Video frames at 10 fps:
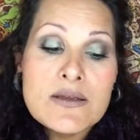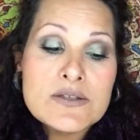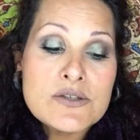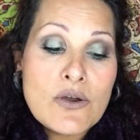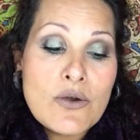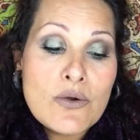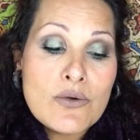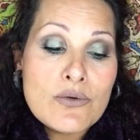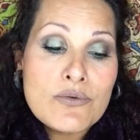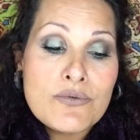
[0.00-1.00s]

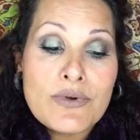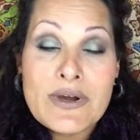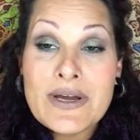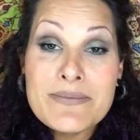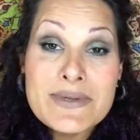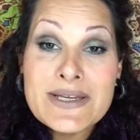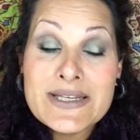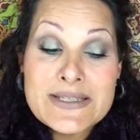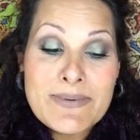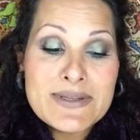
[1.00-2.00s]
so I'm thinking
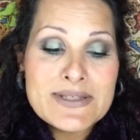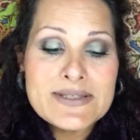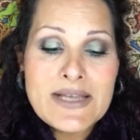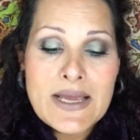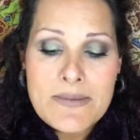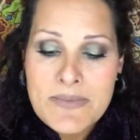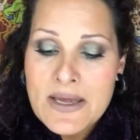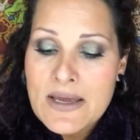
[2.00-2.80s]
it's about the same.